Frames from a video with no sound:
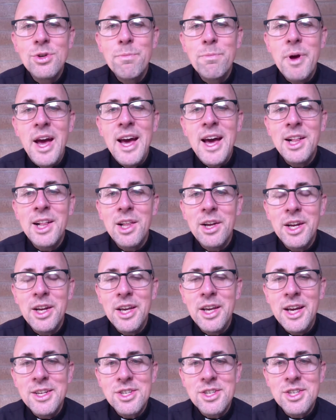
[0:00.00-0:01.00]
battle
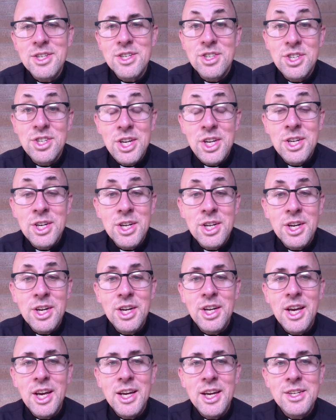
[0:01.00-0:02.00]
against sin,
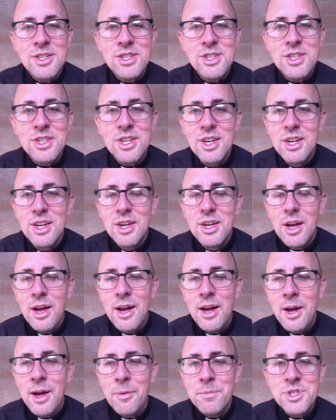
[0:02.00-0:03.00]
against
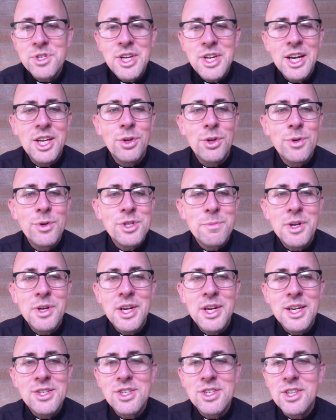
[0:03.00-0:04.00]
secularism,
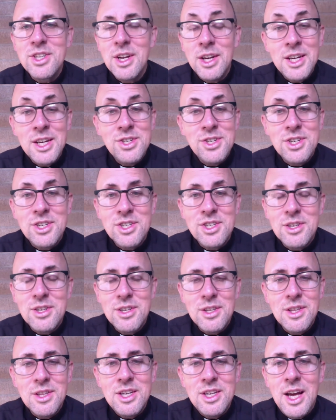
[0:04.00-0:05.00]
against
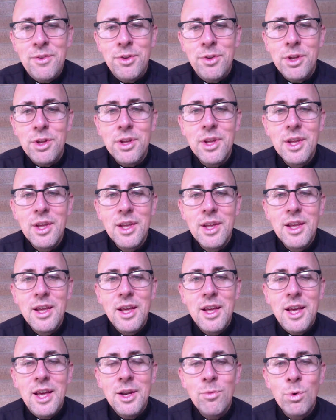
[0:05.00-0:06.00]
the devil,
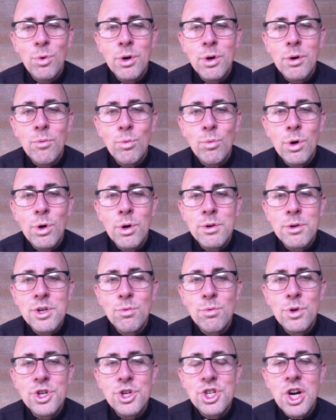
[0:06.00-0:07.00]
and we're
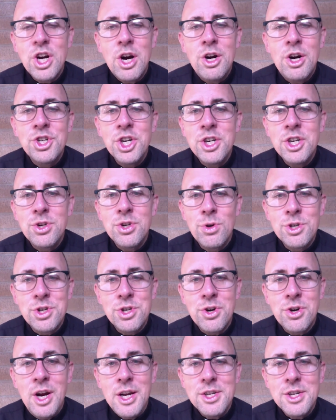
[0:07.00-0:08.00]
charging towards
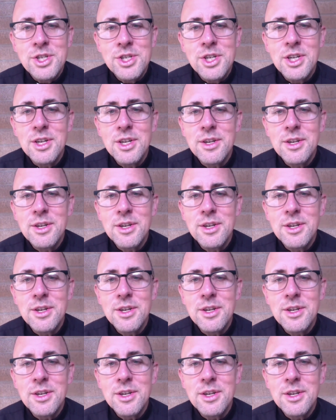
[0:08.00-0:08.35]
Christ.